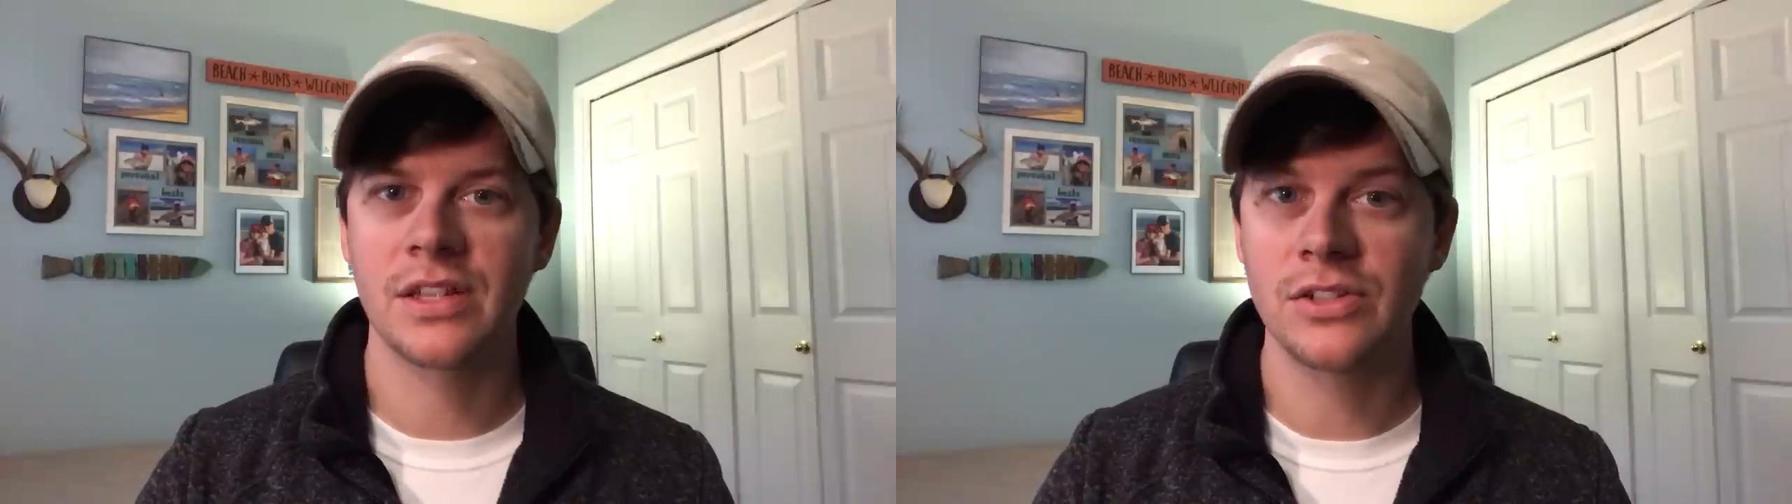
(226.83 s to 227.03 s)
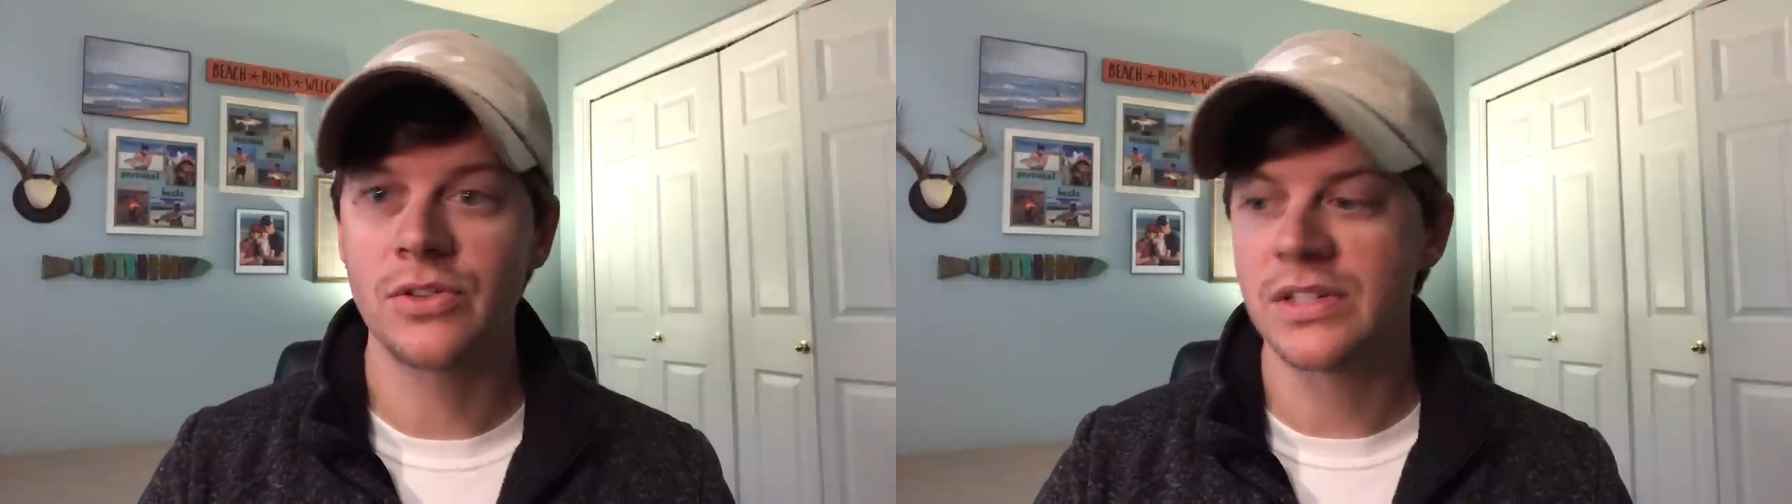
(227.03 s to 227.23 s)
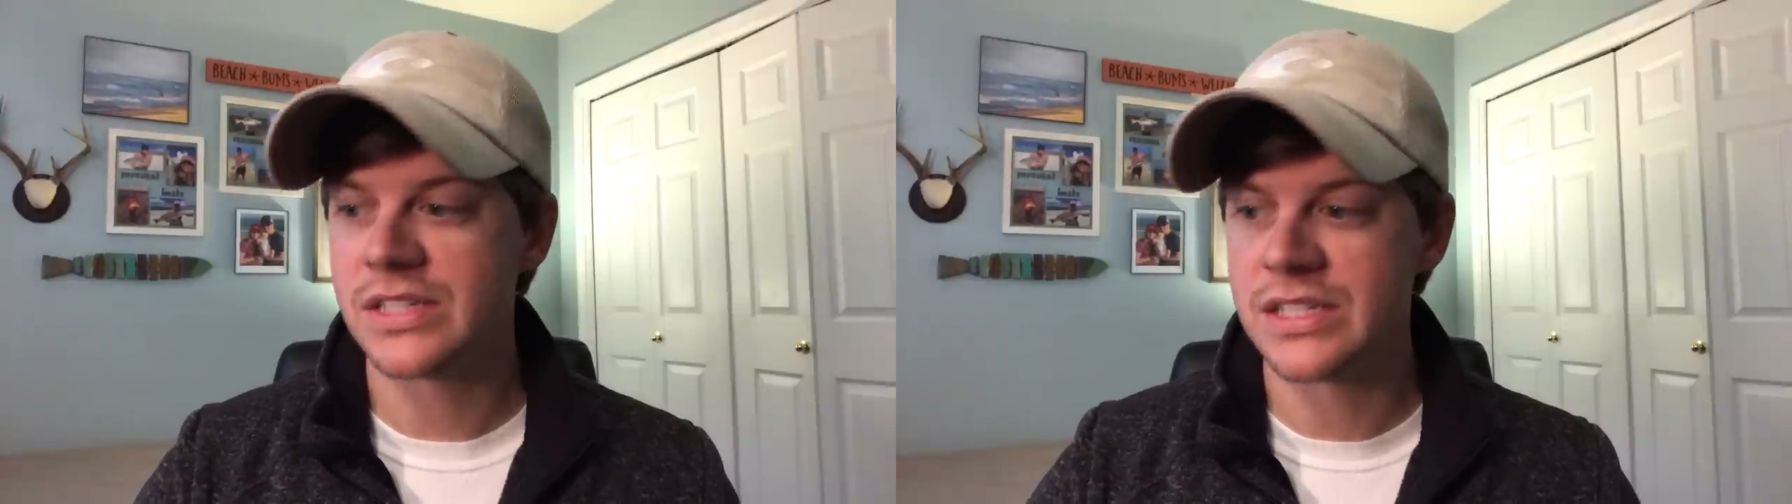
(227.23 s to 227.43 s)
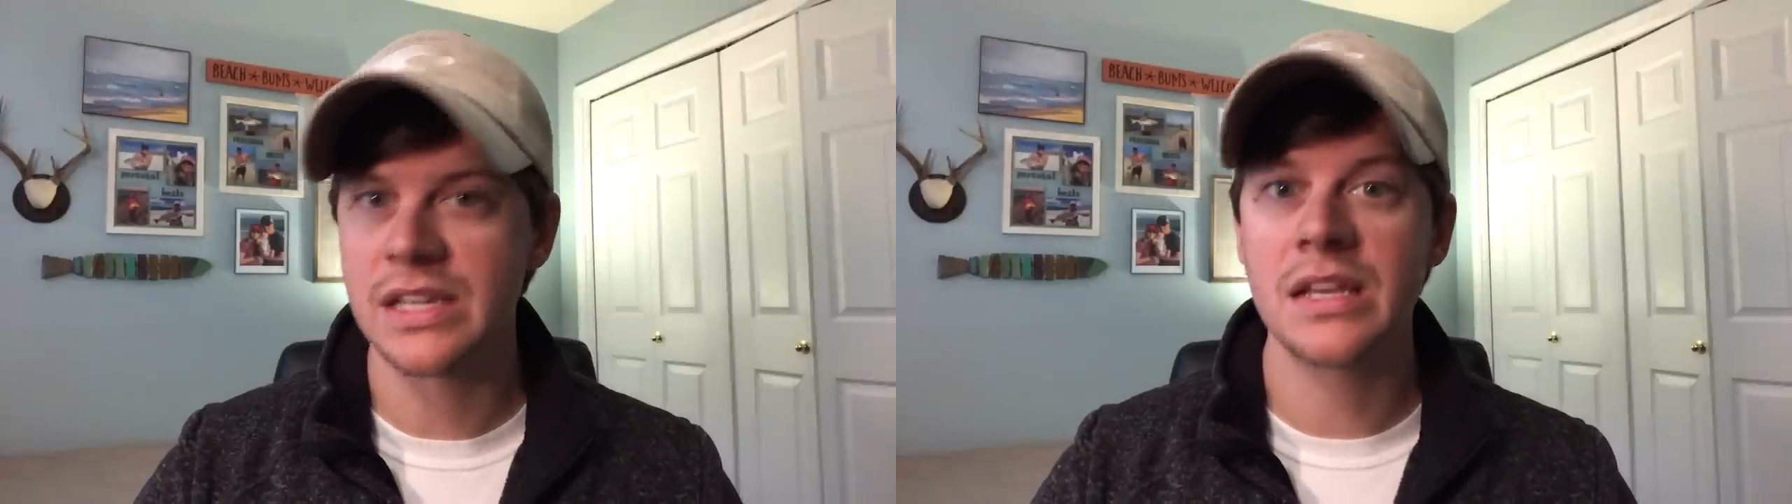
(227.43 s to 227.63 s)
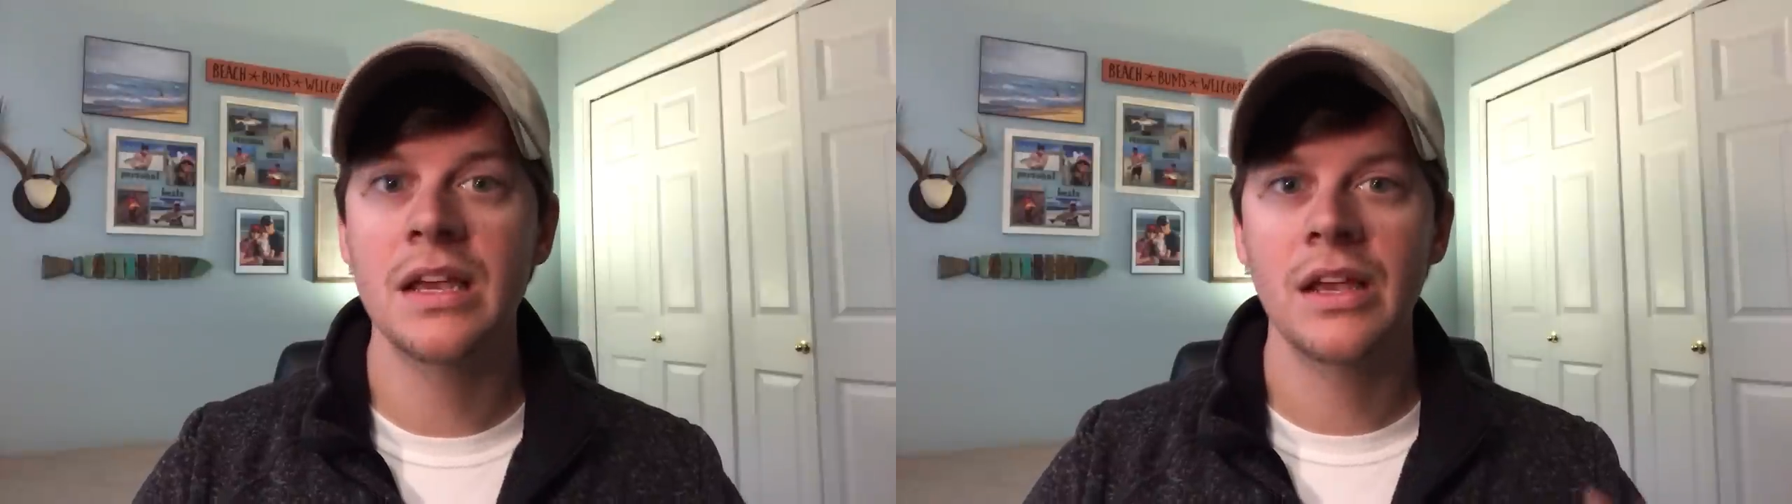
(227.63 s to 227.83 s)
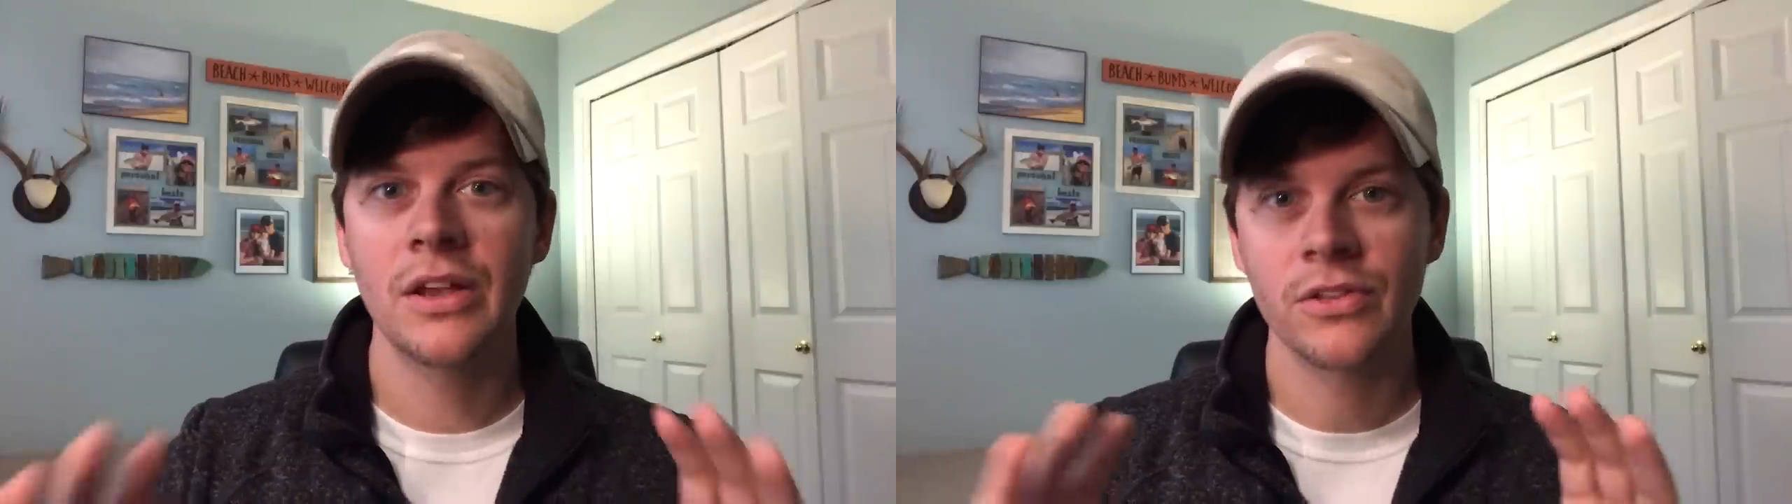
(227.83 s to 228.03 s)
that you can see